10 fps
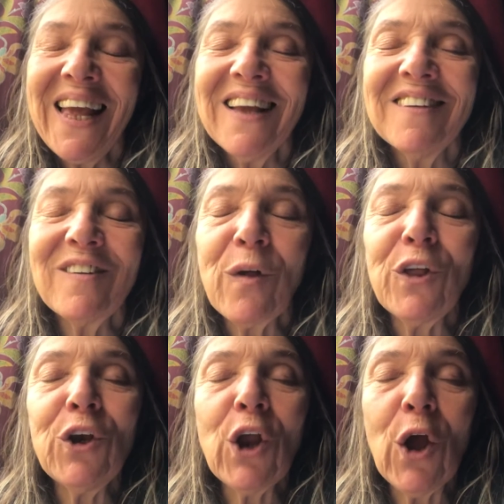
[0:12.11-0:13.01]
So, the
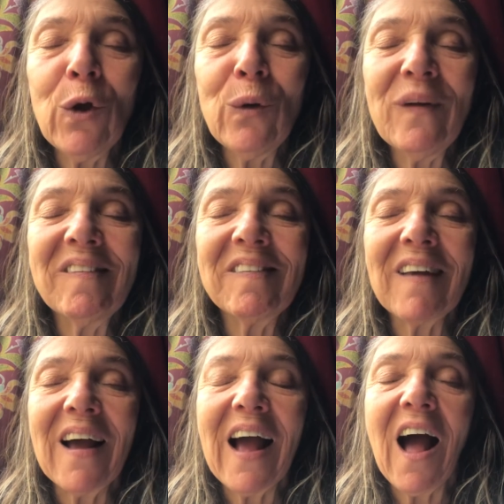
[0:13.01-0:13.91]
nodes
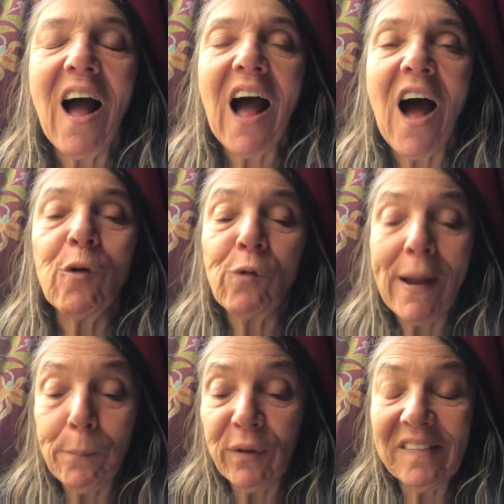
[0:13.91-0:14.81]
are
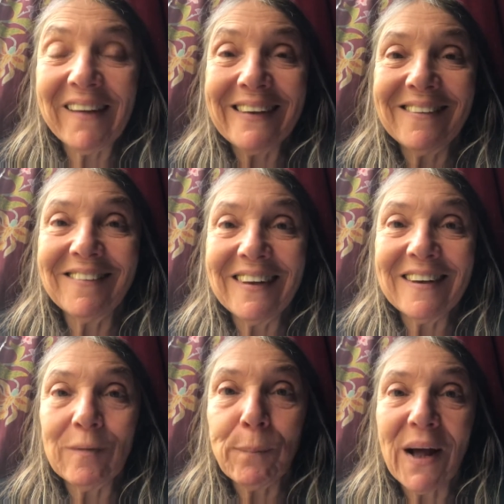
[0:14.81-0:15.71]
represented
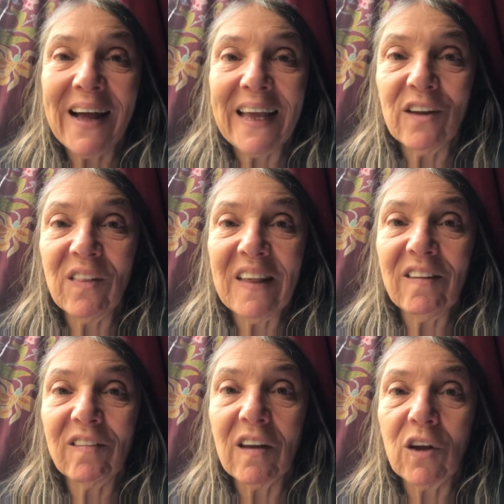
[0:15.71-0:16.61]
by
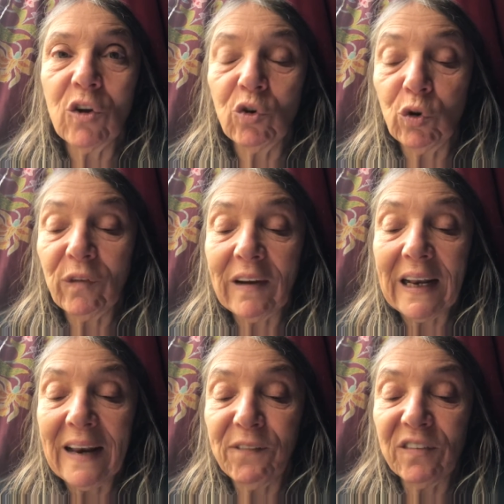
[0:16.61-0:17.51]
these sort of
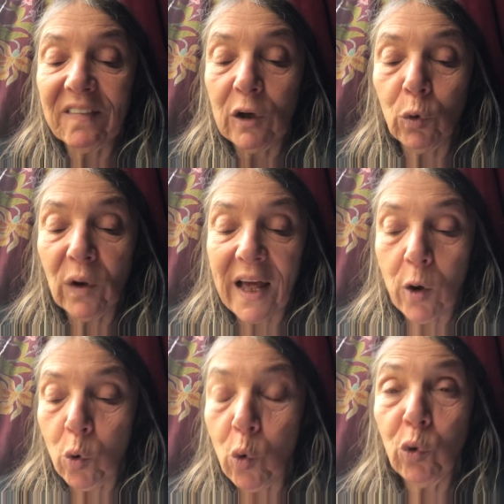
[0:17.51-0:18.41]
glyphs that look like
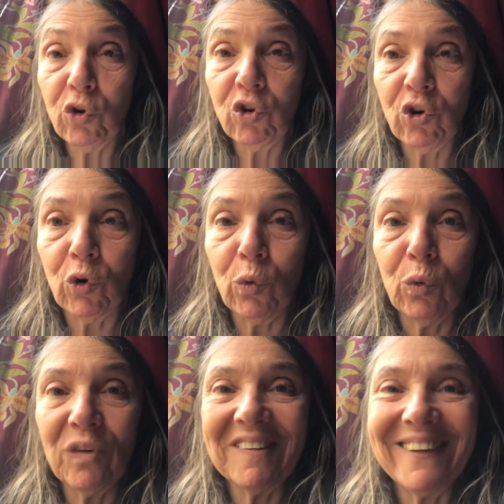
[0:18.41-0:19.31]

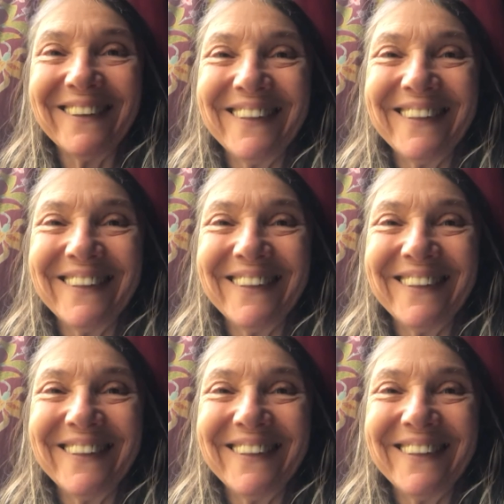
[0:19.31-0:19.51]
horseshoes,